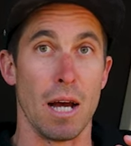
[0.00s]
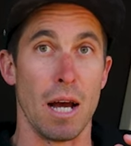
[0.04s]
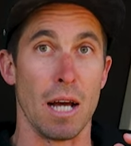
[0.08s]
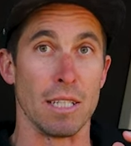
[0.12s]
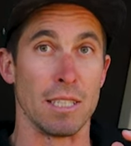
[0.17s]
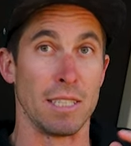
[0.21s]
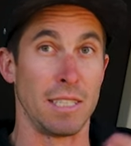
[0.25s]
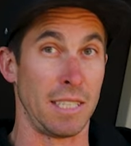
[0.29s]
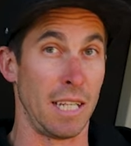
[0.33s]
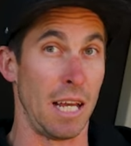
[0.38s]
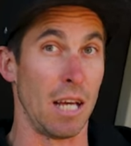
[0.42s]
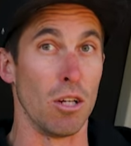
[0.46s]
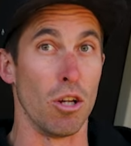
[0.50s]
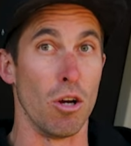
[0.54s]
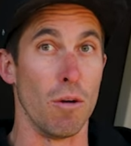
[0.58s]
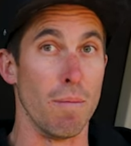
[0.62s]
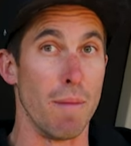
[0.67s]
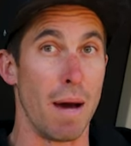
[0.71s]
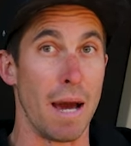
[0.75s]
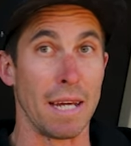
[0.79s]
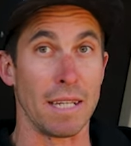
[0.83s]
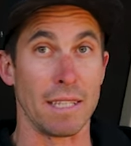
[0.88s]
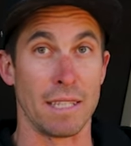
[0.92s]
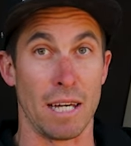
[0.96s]
sell or
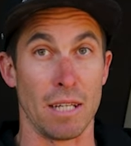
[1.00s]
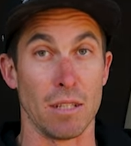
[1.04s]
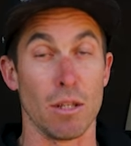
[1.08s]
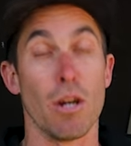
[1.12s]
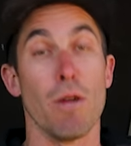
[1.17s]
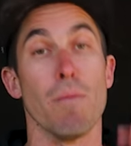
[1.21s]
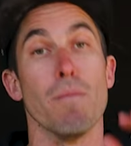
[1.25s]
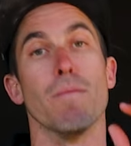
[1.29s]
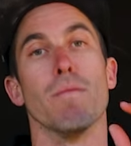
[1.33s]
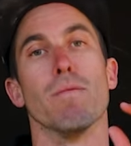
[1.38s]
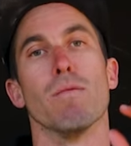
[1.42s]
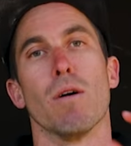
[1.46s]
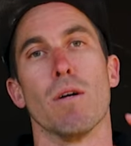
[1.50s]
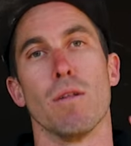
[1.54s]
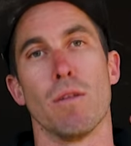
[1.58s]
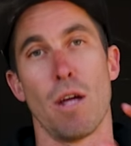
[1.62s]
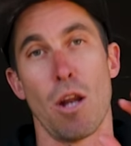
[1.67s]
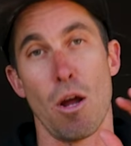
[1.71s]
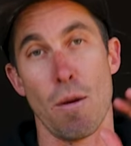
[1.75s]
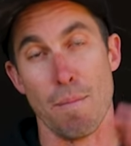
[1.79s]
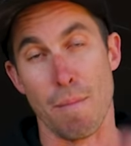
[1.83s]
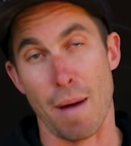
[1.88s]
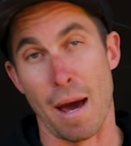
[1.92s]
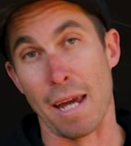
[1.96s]
make these. they
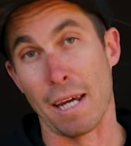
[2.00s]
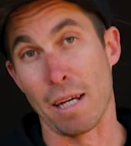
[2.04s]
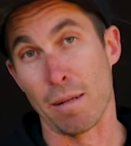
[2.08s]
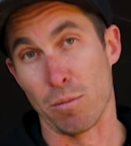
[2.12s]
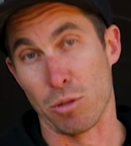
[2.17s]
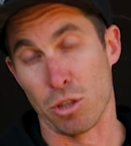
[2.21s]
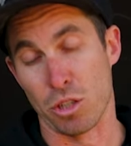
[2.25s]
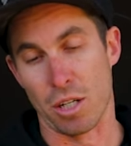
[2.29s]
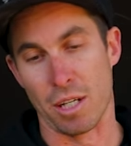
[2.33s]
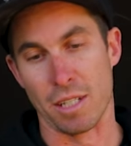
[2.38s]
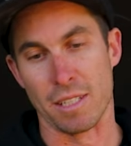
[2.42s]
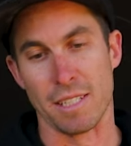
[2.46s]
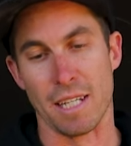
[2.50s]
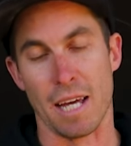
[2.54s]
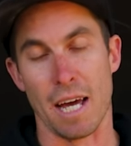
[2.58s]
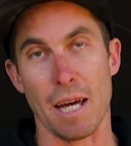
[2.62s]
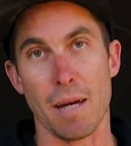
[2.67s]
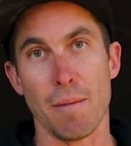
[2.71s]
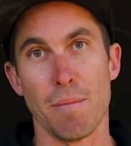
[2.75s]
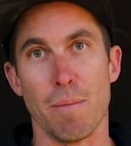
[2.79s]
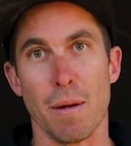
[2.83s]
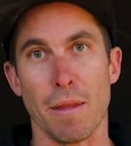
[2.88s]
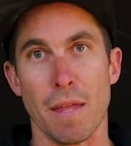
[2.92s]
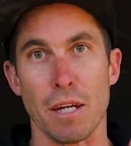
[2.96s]
don't make them, should I
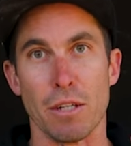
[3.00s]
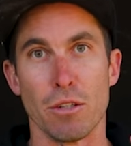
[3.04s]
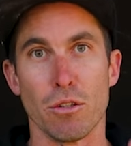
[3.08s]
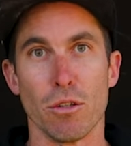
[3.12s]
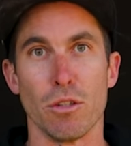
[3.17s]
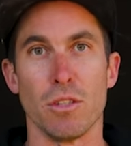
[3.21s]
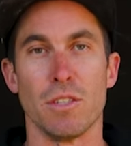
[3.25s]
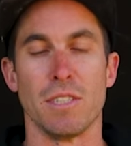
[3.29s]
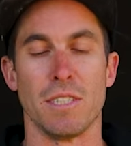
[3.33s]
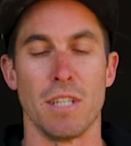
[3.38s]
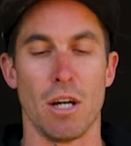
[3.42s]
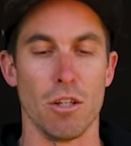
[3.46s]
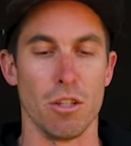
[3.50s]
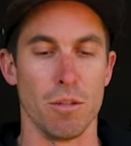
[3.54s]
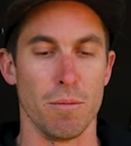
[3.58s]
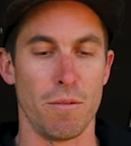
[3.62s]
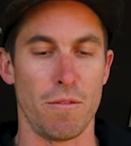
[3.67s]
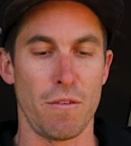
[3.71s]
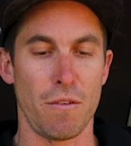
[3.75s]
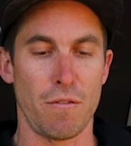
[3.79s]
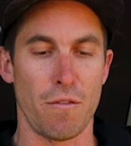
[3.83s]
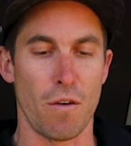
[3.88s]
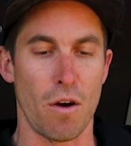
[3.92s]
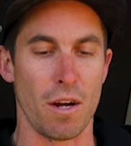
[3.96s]
say, but they do sell them.
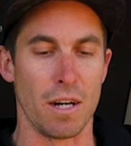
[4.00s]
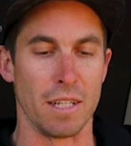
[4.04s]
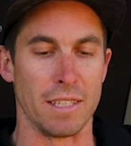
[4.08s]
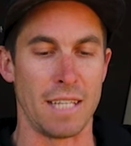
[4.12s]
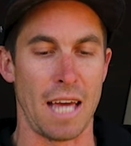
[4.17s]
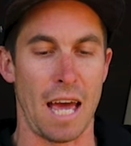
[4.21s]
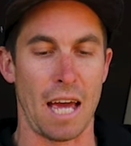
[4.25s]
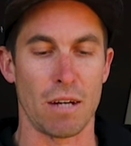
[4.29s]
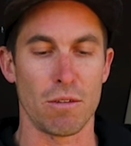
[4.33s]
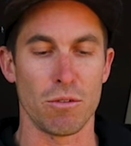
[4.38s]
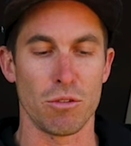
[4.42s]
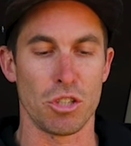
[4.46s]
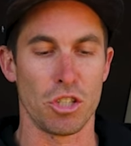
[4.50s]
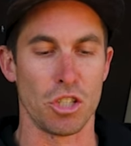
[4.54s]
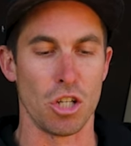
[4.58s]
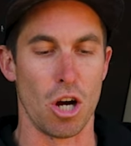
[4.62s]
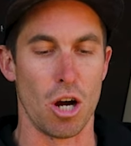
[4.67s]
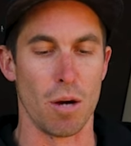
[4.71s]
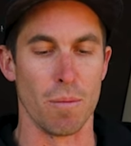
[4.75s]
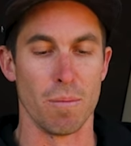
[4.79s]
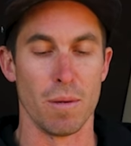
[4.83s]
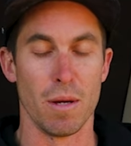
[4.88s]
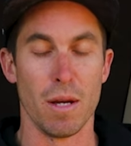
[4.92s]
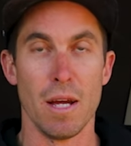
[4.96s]
If you find a tackle
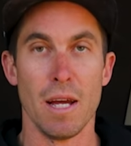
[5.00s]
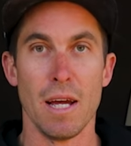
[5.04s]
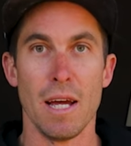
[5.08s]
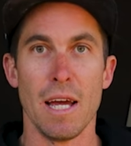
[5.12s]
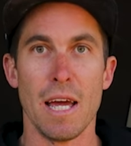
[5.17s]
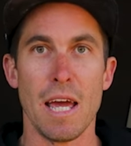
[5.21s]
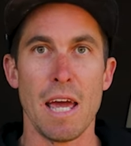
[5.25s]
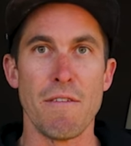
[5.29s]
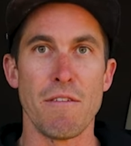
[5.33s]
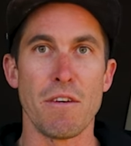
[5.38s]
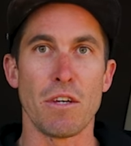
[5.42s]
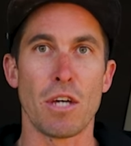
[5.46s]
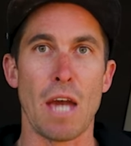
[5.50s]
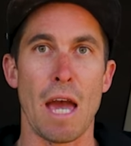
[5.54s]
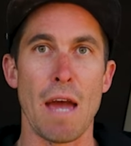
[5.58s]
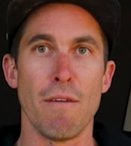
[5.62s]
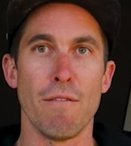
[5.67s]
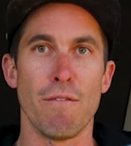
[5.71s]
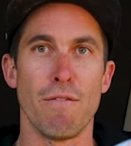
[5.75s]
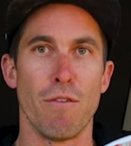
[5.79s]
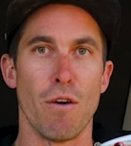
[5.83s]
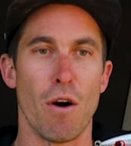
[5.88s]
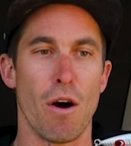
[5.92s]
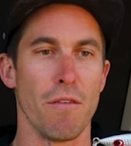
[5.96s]
shop, if you
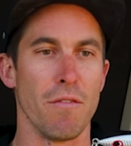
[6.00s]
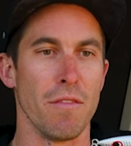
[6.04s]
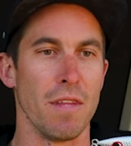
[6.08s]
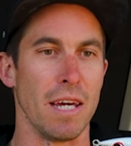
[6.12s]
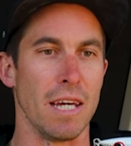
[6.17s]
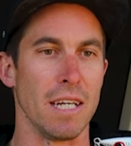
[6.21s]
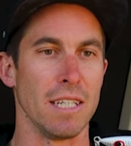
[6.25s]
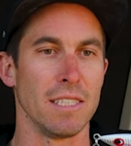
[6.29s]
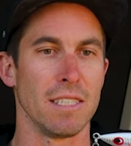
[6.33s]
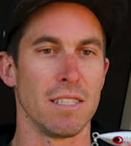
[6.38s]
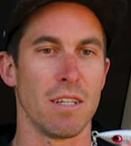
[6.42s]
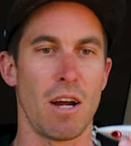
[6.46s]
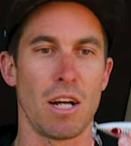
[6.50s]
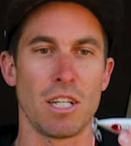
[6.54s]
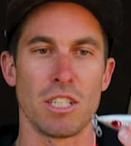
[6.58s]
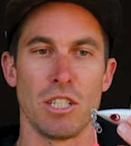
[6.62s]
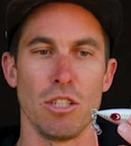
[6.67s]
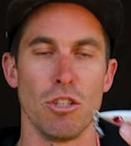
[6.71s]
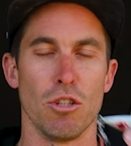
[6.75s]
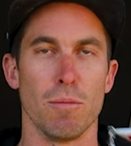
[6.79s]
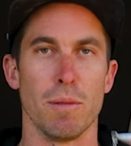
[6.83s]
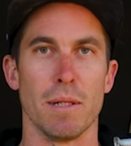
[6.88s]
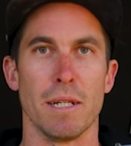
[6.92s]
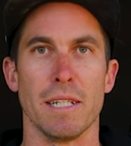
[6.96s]
can find these, they're actually
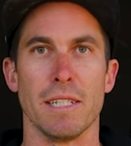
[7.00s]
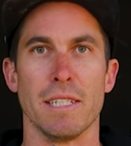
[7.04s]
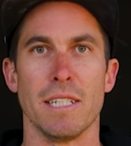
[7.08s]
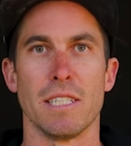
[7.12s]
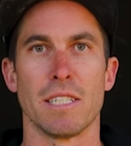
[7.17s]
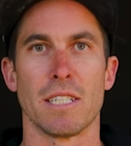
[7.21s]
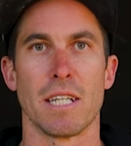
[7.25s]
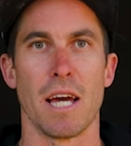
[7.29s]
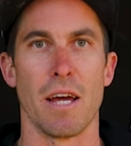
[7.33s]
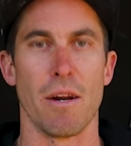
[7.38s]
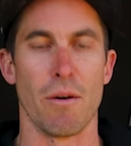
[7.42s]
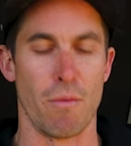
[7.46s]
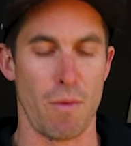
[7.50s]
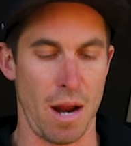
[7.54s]
normally at a discounted